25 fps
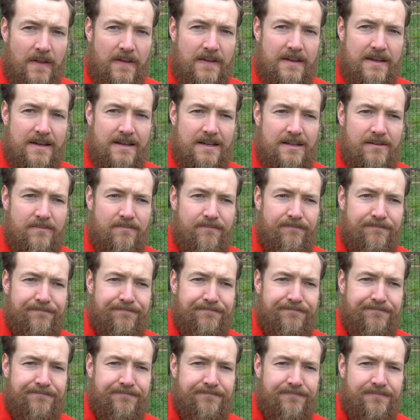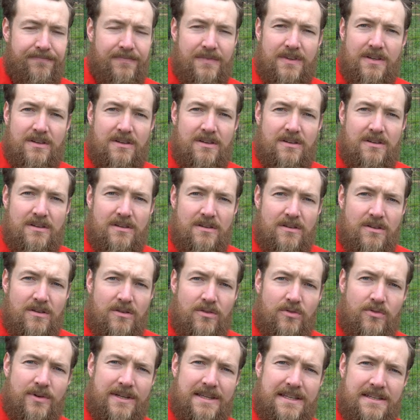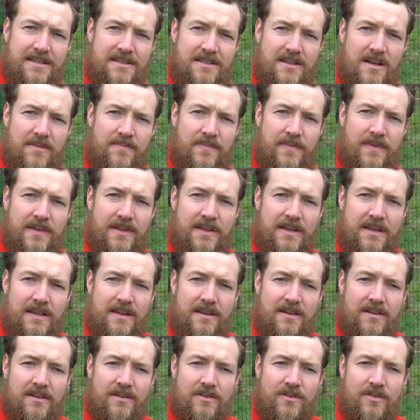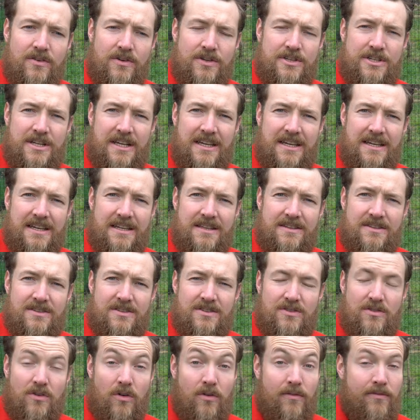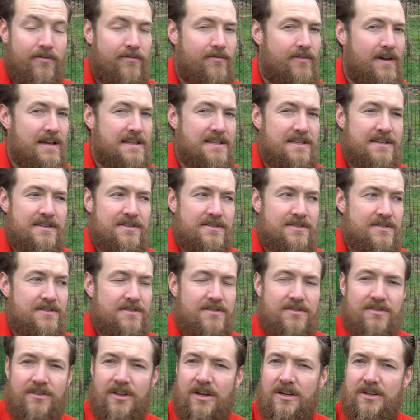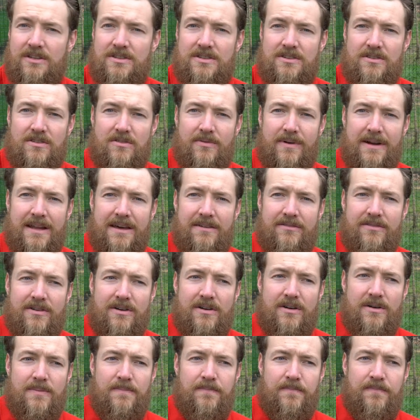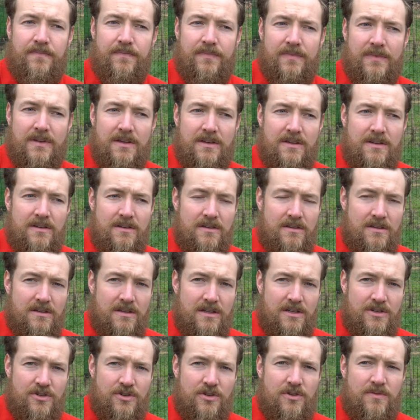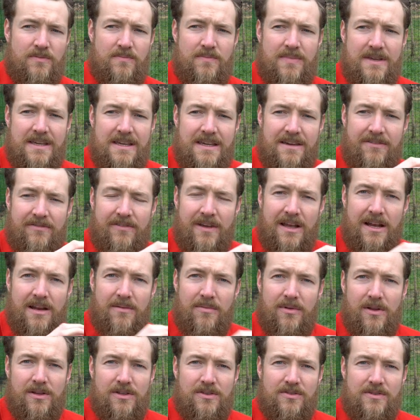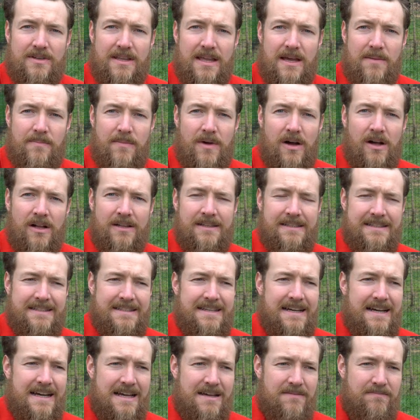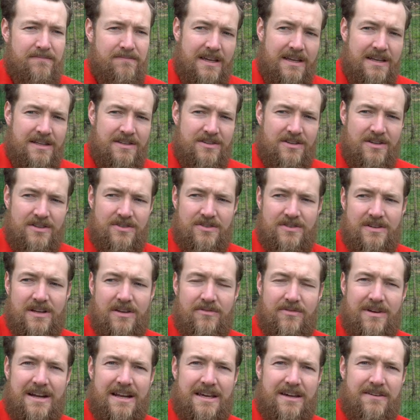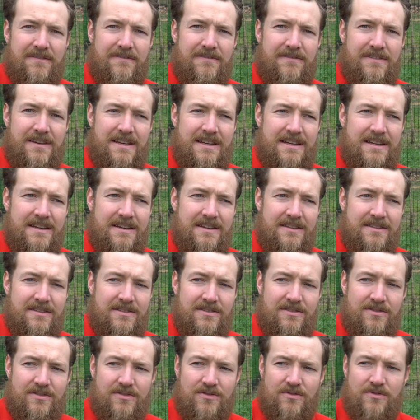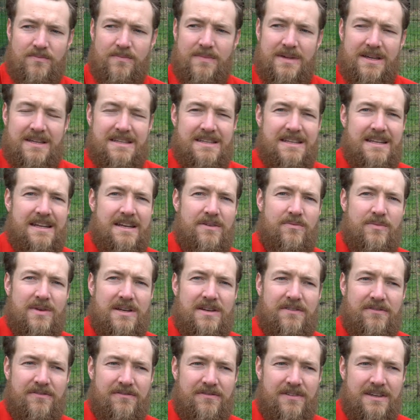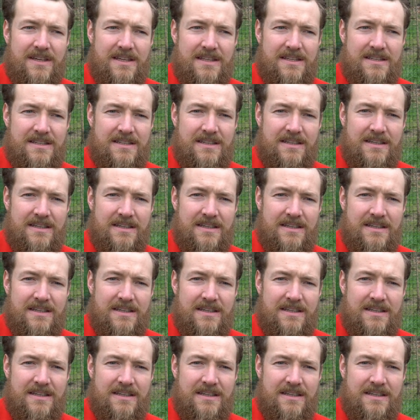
Yeah. Grit is something your chickens or pheasants, ducks or whatever, it should be available to them all the time. And it's also not really convenient to mix it in with the feed,